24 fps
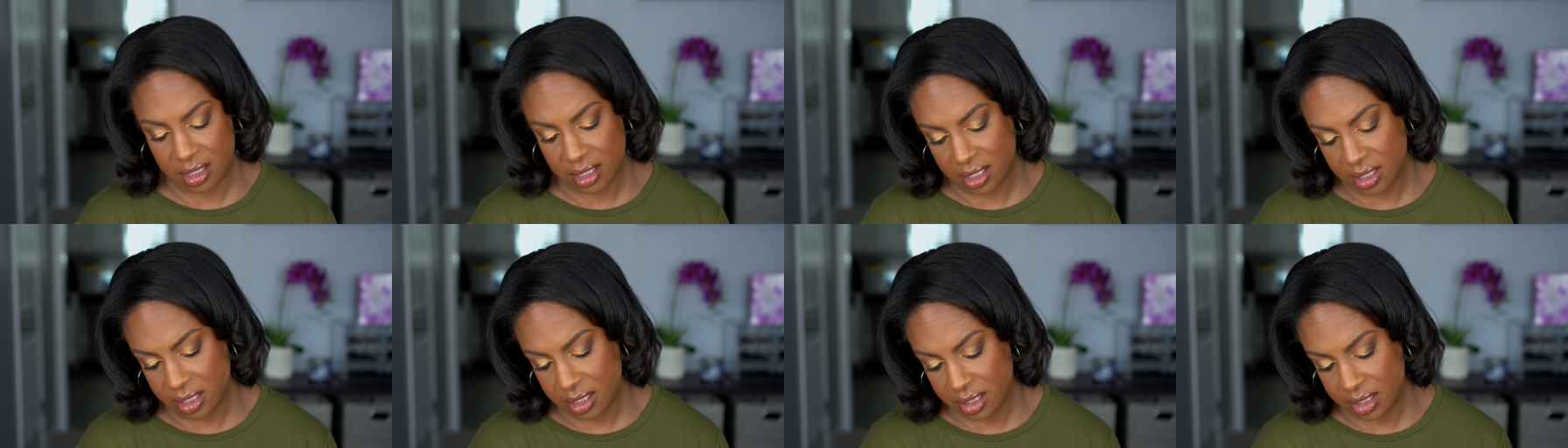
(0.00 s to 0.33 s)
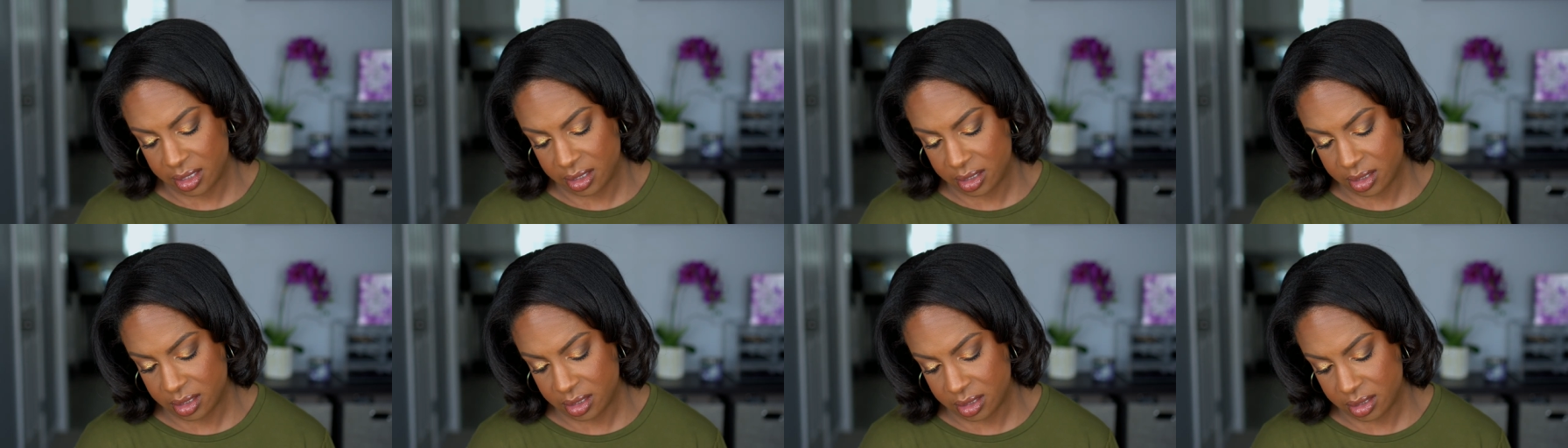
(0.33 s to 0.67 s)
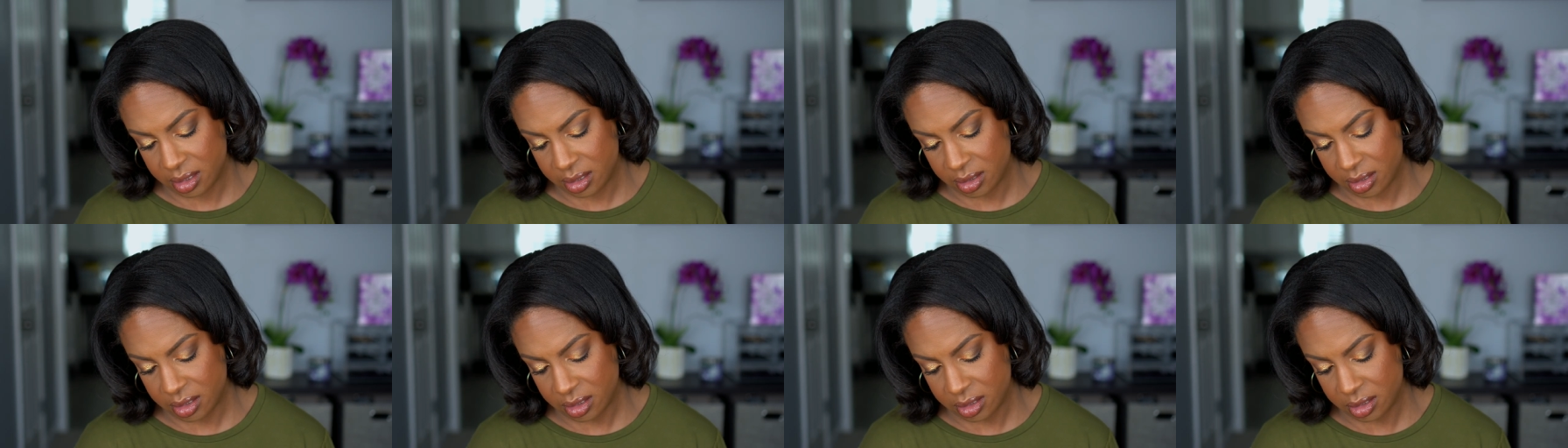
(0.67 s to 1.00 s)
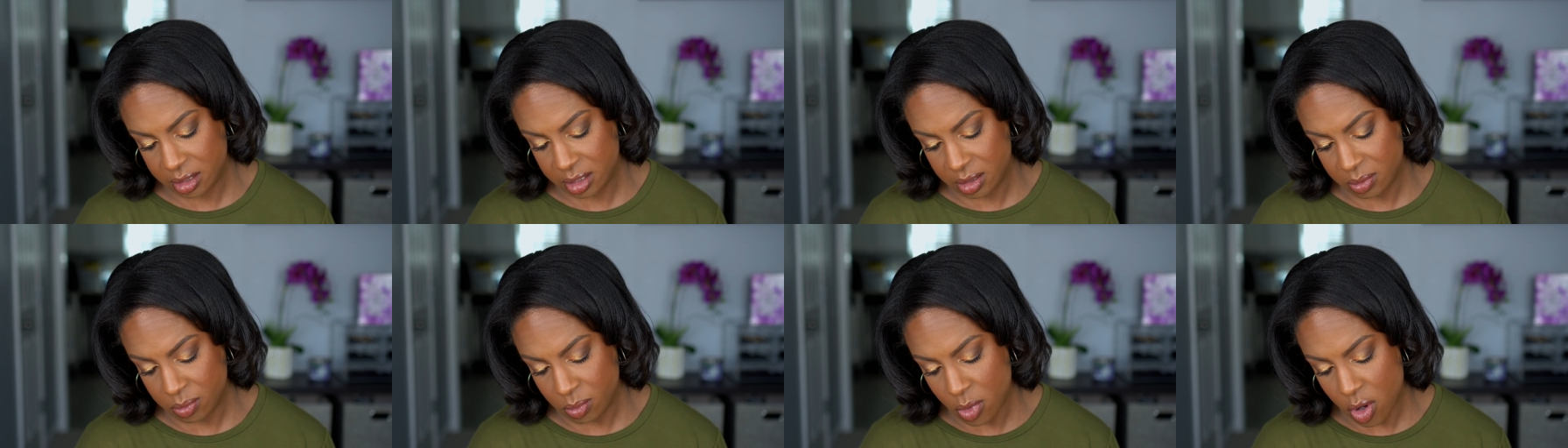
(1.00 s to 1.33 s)
this
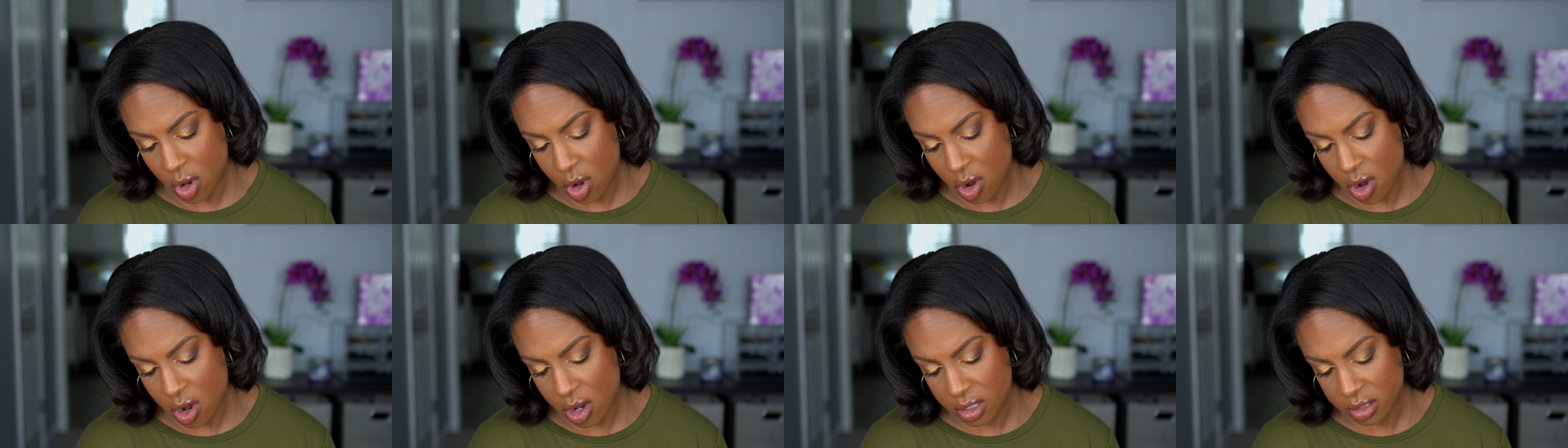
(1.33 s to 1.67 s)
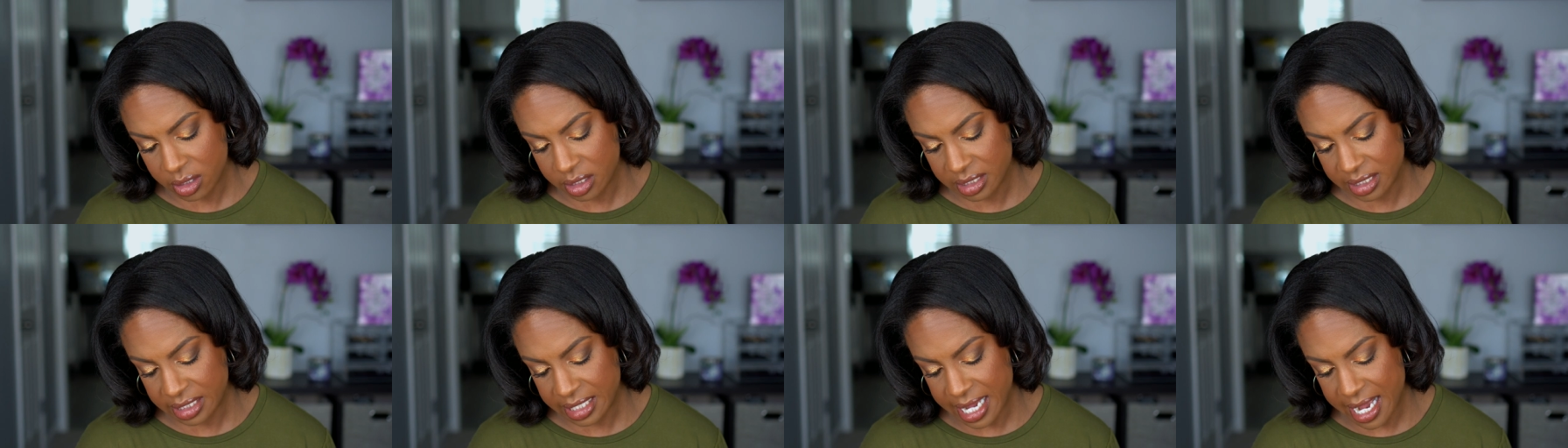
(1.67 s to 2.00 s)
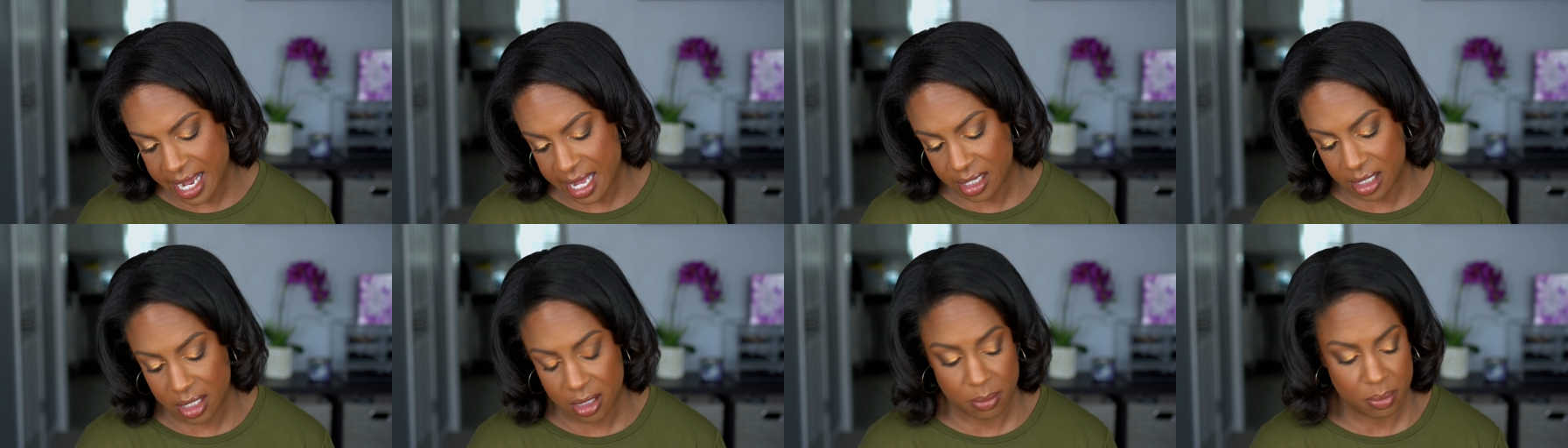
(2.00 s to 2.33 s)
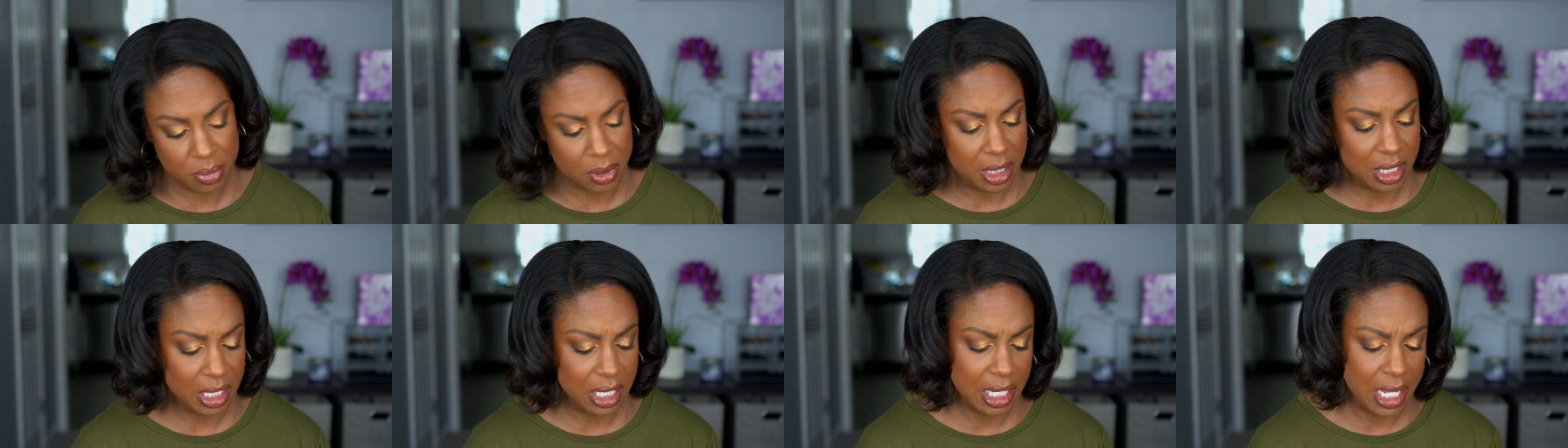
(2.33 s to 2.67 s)
small
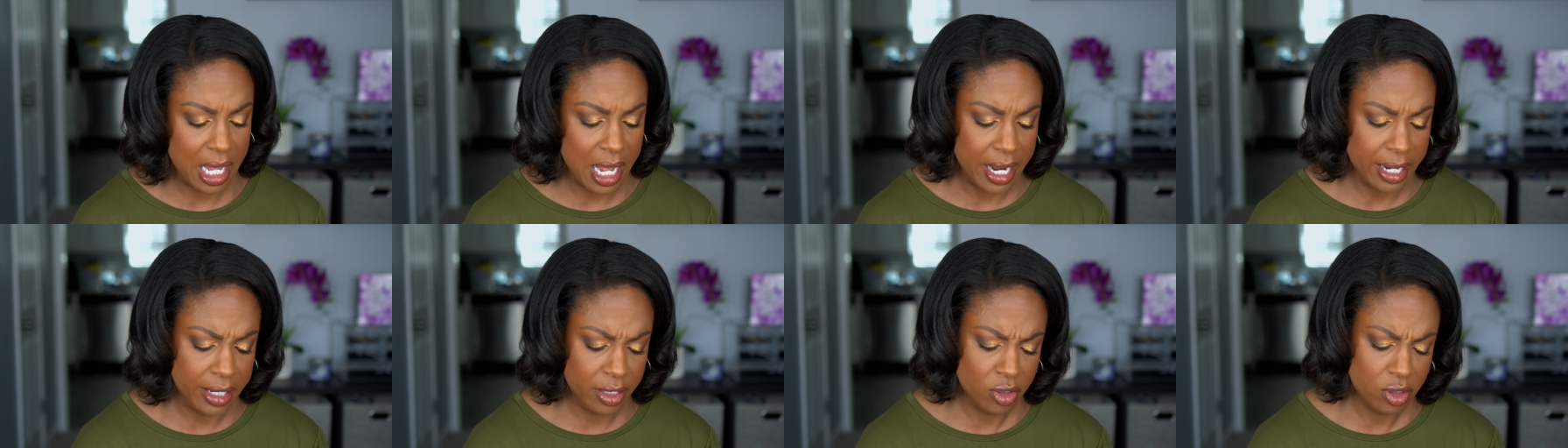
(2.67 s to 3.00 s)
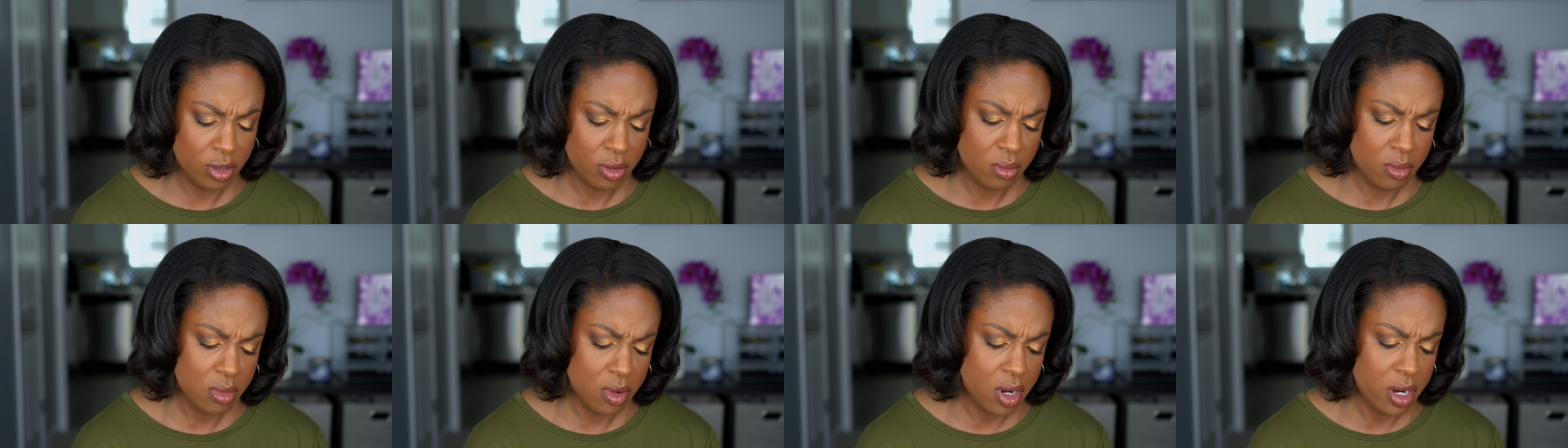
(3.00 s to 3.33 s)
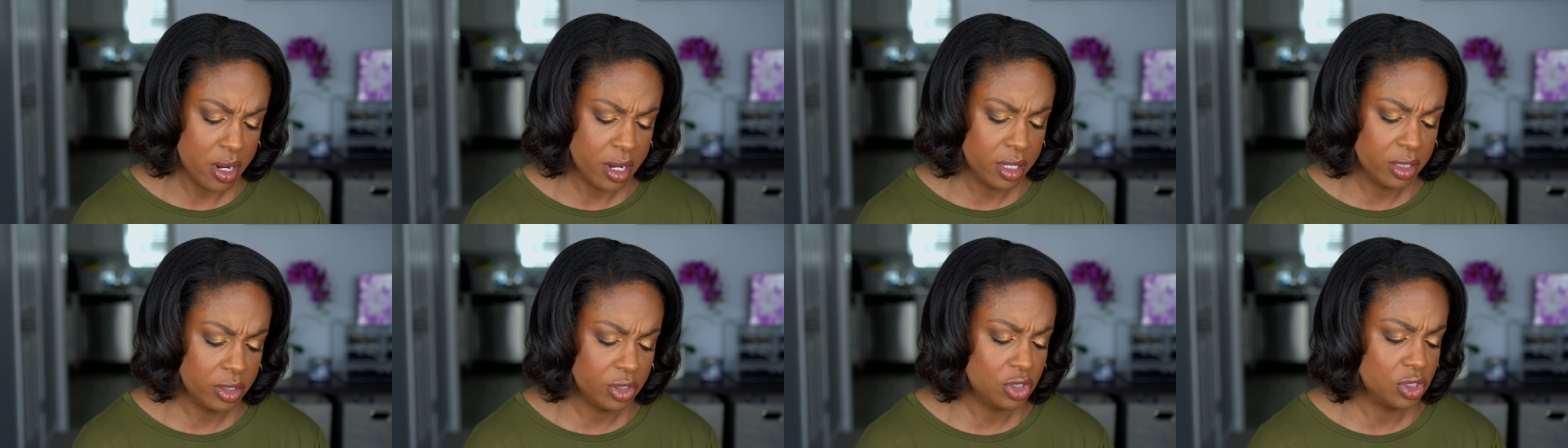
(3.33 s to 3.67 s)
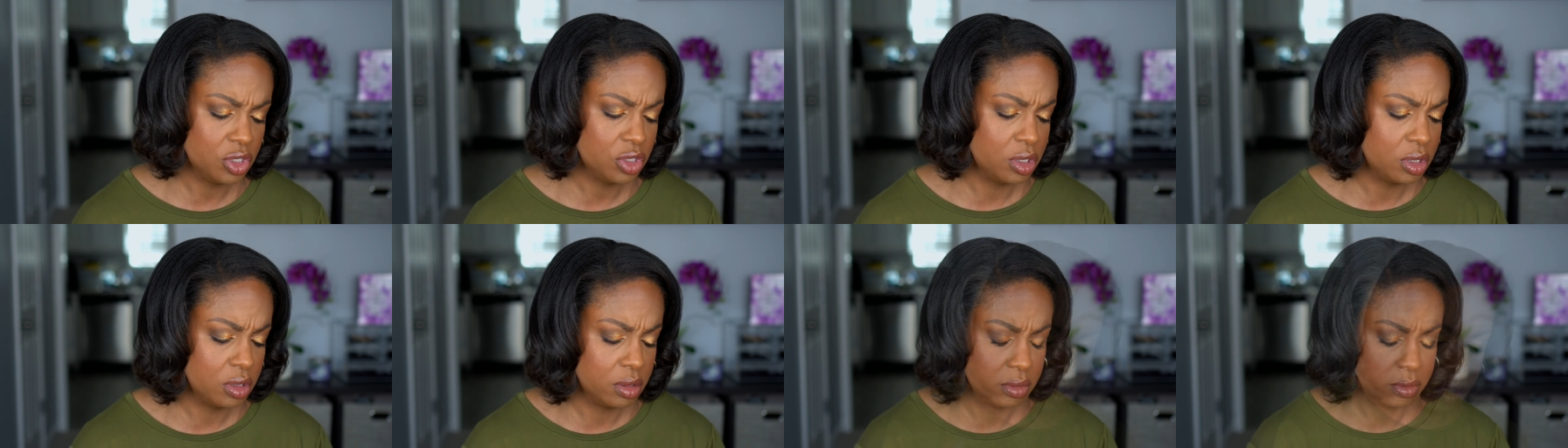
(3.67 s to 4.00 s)
scallop liner
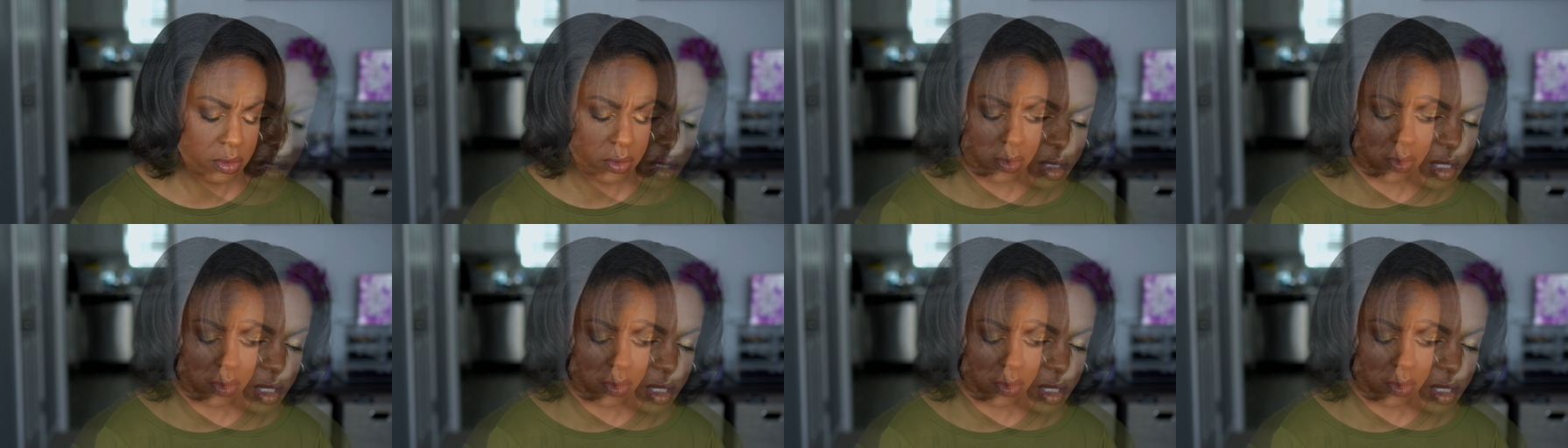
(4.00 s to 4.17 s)
brush.